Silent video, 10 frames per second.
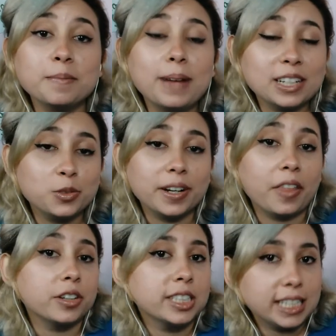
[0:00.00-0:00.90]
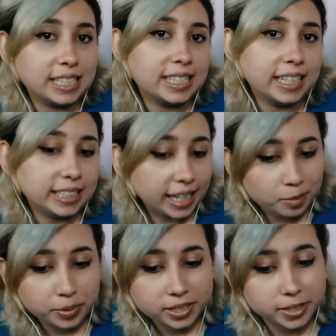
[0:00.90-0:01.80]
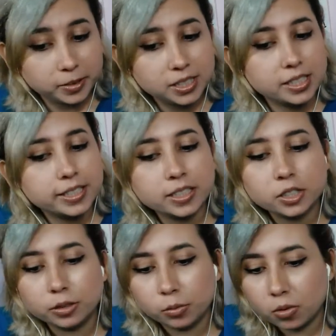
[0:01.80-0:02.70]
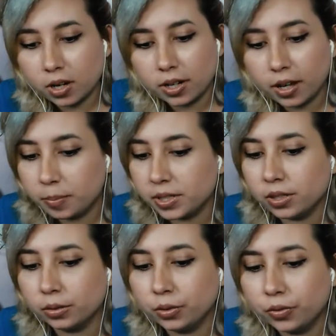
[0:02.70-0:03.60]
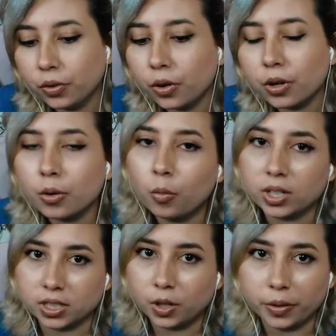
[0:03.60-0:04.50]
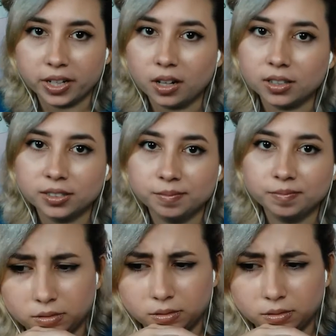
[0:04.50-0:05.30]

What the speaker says: back to another Sense8 episode. This is season 1, episode 4, What's Going On?